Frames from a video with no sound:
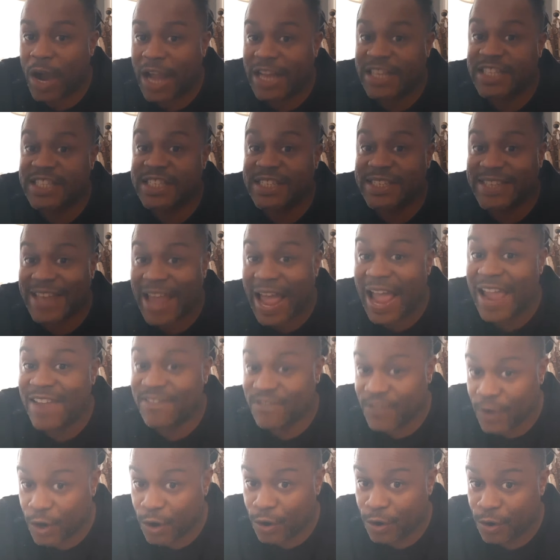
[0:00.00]

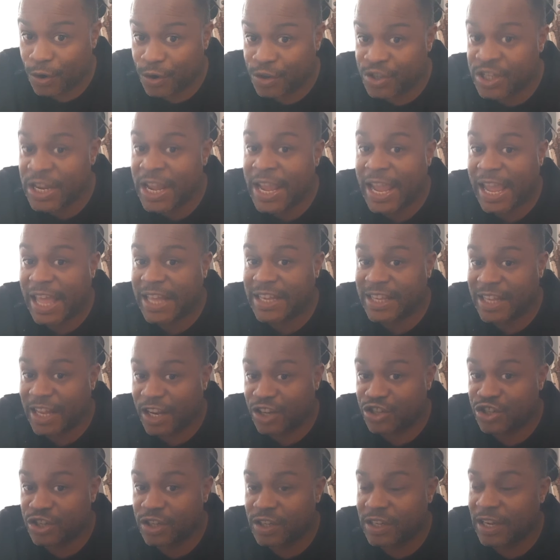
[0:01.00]
diverge, and there
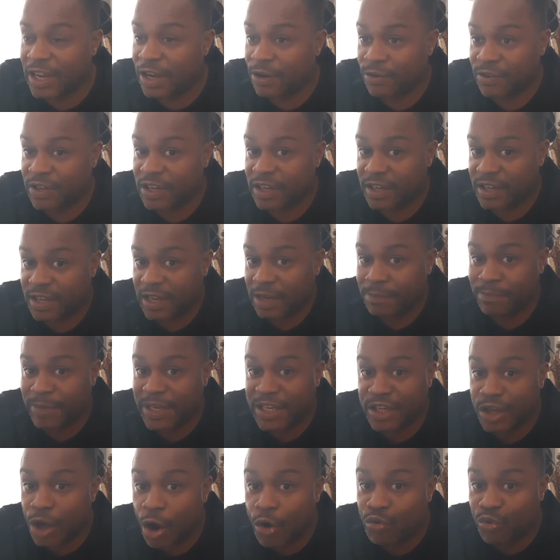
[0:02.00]
can be
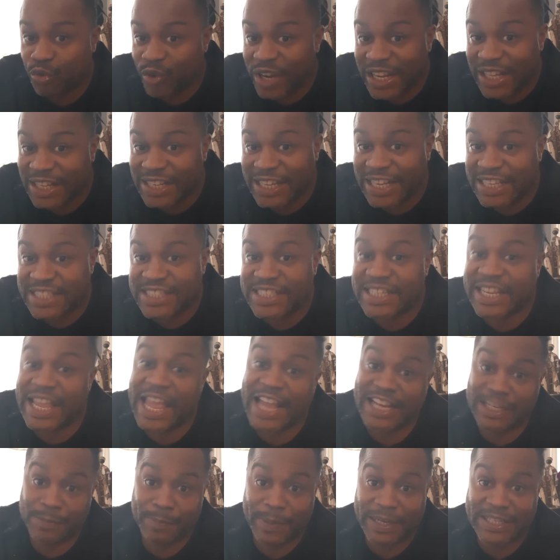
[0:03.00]
no realistic
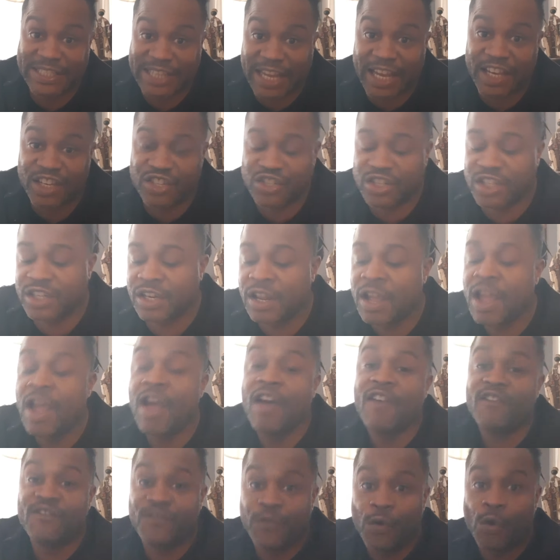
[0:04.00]
expectation
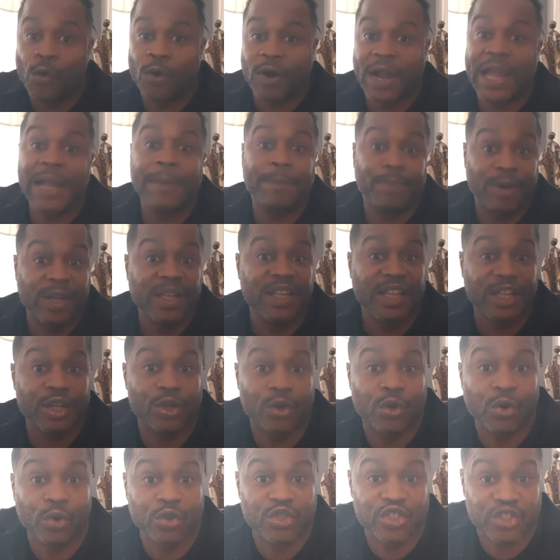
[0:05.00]
for a
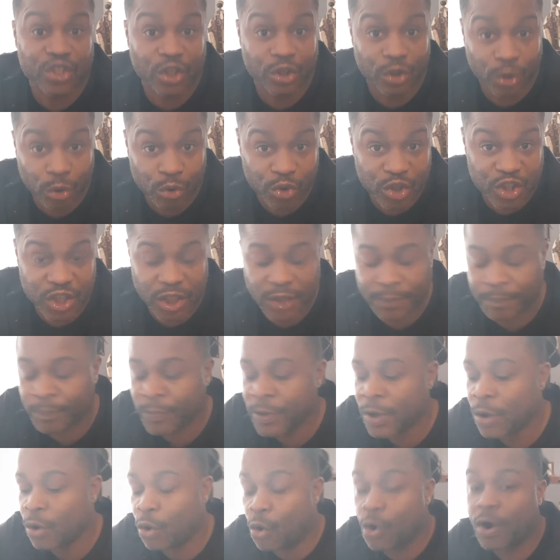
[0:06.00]
political solution
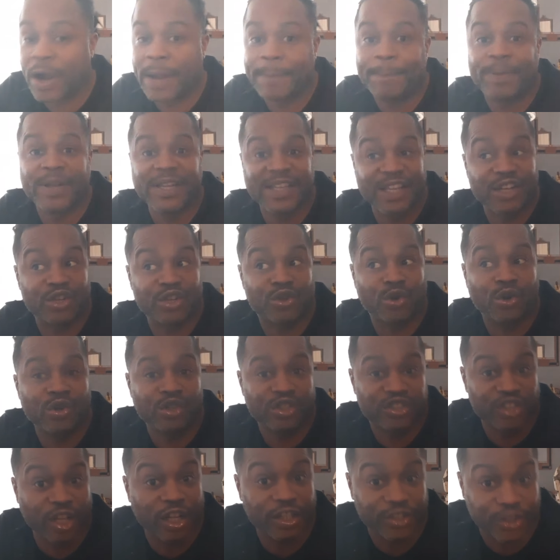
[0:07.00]
or a political
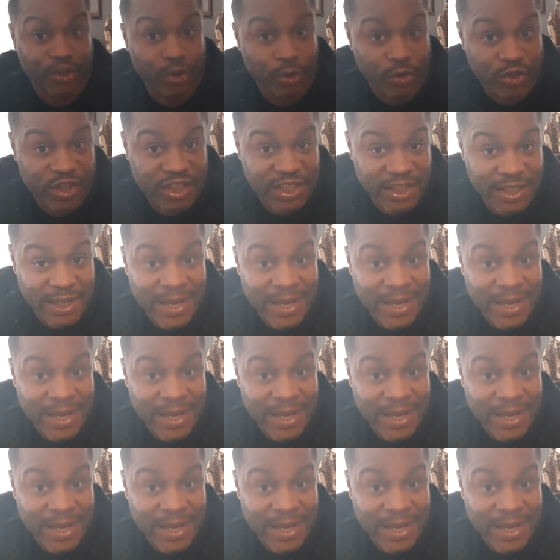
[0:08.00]
solution